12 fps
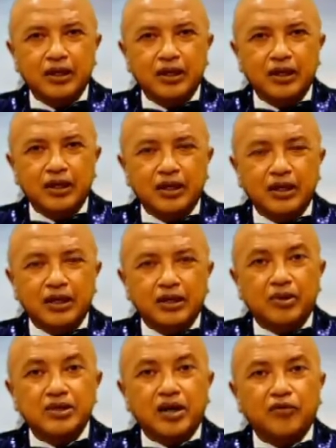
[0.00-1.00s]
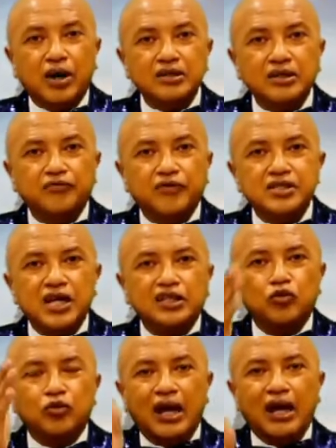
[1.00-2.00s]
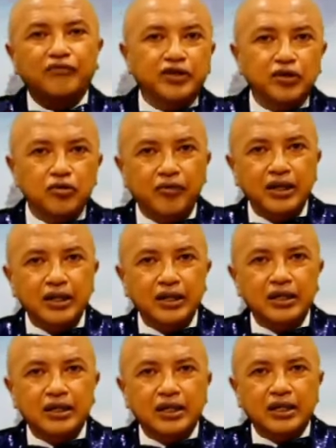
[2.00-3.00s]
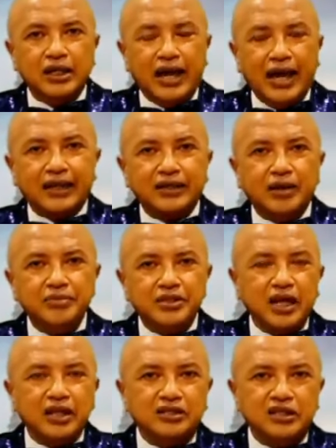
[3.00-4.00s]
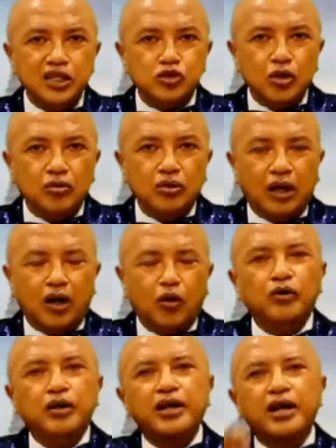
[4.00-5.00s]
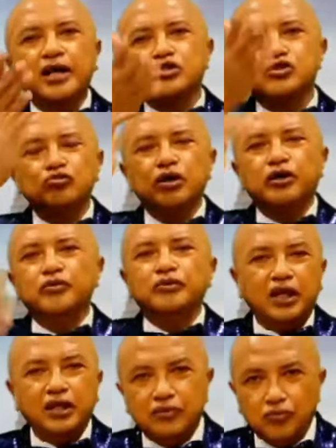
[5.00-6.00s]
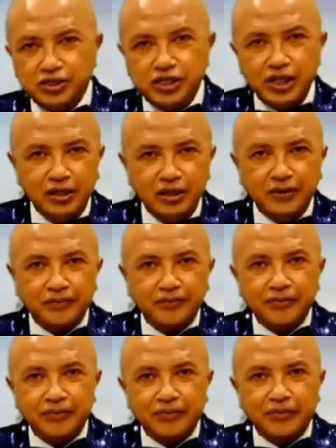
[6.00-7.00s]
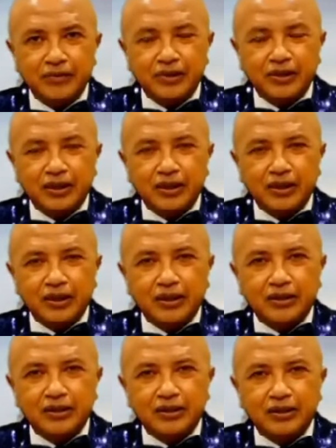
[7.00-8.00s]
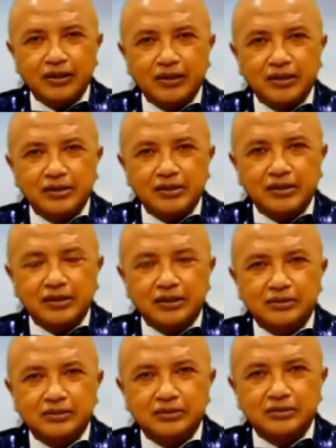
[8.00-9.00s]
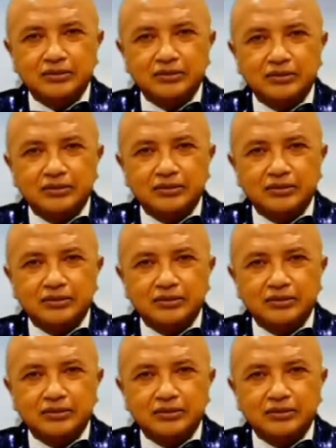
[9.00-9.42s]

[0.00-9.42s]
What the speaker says: So we have seen that earlier. So you cannot deny, you cannot say, there is a falsification, words falsified in.